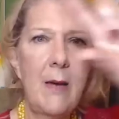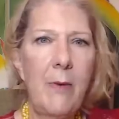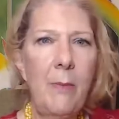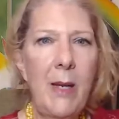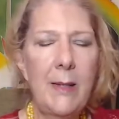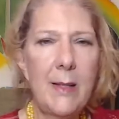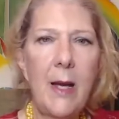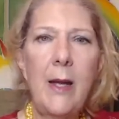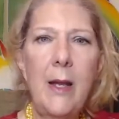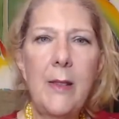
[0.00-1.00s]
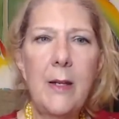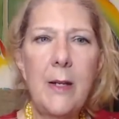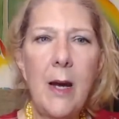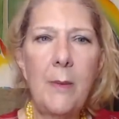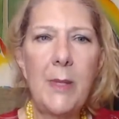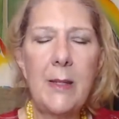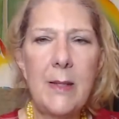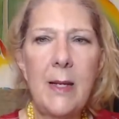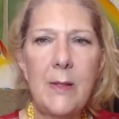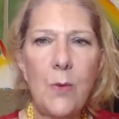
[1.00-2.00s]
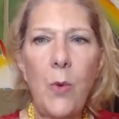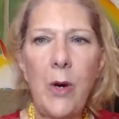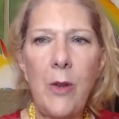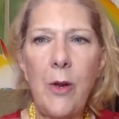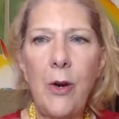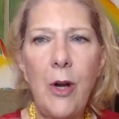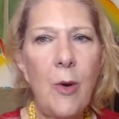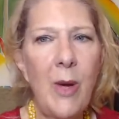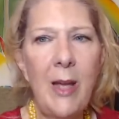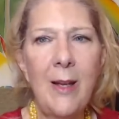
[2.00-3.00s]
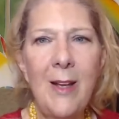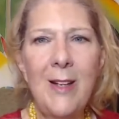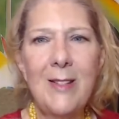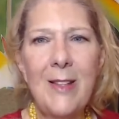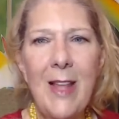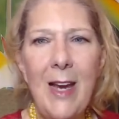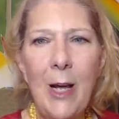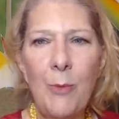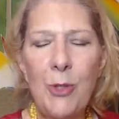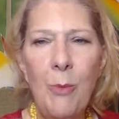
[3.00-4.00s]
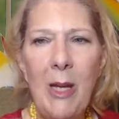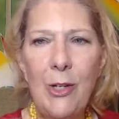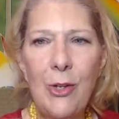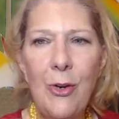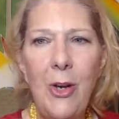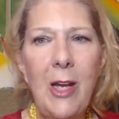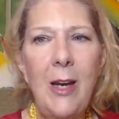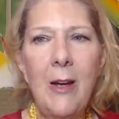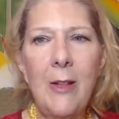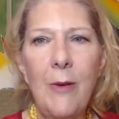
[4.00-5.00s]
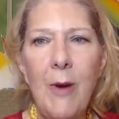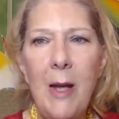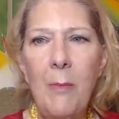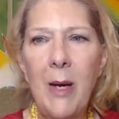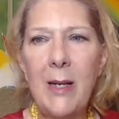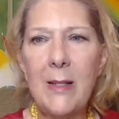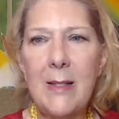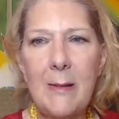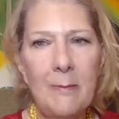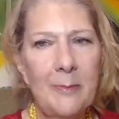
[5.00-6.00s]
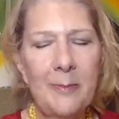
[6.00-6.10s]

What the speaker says: have a big sign at the top that says where they're going. So that helps you make sure you're getting on the right bus.